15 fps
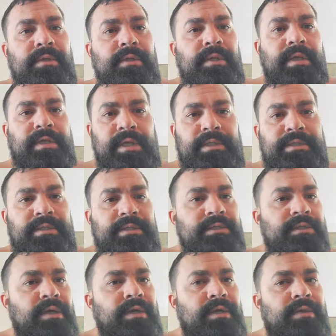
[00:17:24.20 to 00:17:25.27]
Like I just
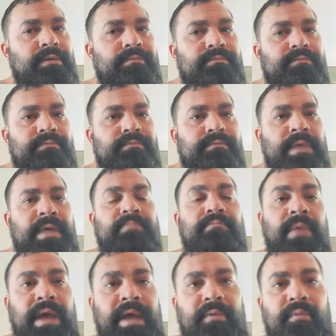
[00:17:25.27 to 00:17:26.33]
saw in
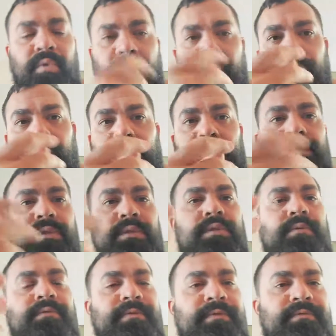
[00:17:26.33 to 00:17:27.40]
my world
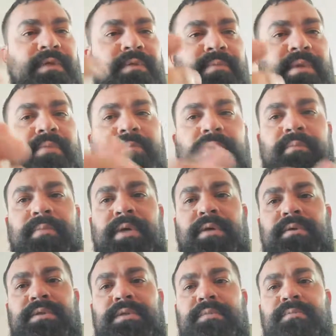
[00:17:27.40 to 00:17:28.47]
50 people
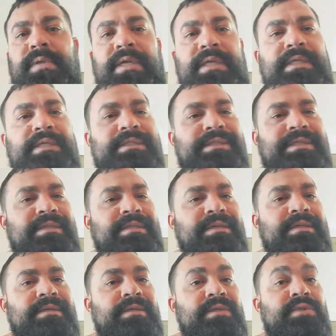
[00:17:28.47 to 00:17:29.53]
post, but I didn't see
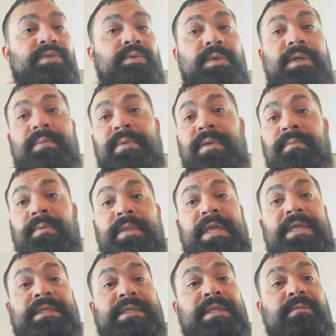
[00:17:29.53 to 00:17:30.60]
the 20 people
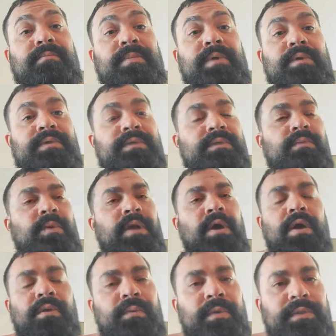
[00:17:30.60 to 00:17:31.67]
that didn't post and went
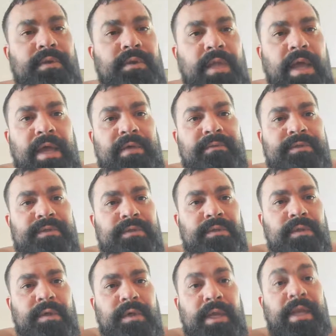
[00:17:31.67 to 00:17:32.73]
on with their lives
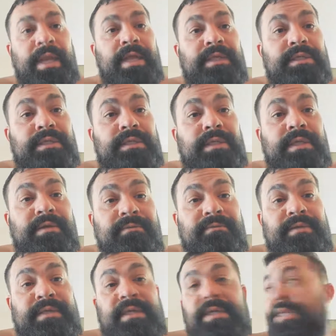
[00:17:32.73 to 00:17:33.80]
and actually
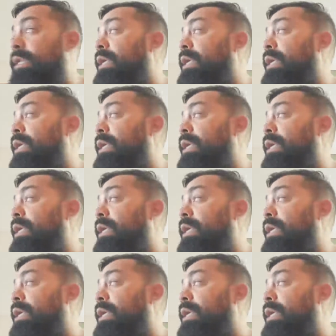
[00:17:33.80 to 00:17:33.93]
lived it and